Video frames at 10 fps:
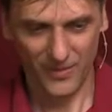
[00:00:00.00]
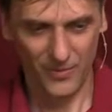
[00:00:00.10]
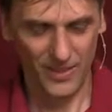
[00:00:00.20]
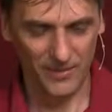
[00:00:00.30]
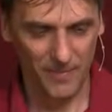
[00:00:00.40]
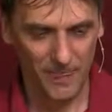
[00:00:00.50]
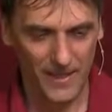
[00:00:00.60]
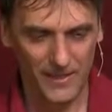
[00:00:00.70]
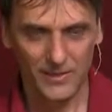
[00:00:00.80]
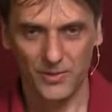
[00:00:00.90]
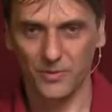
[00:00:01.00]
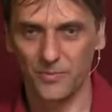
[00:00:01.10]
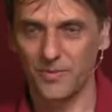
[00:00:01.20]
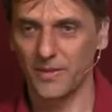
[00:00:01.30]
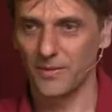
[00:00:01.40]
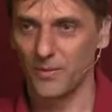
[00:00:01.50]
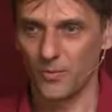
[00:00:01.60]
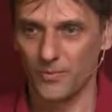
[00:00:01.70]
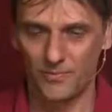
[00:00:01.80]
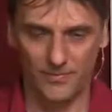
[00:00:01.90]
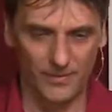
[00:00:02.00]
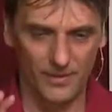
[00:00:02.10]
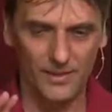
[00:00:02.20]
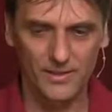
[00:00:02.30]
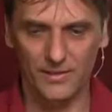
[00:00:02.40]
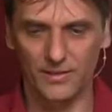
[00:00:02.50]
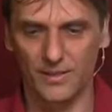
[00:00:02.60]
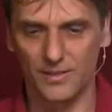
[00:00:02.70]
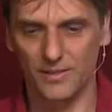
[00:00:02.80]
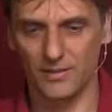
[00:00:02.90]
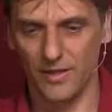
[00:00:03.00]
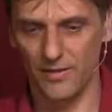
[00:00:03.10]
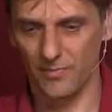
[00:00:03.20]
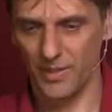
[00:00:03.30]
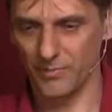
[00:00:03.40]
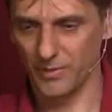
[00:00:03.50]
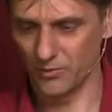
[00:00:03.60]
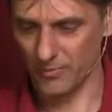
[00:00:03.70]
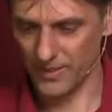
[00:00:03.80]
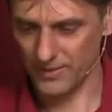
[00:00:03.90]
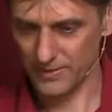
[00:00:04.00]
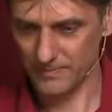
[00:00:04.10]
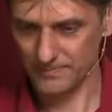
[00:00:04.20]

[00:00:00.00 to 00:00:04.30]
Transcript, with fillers: Okay, so that's the that's the health pyramid of plants.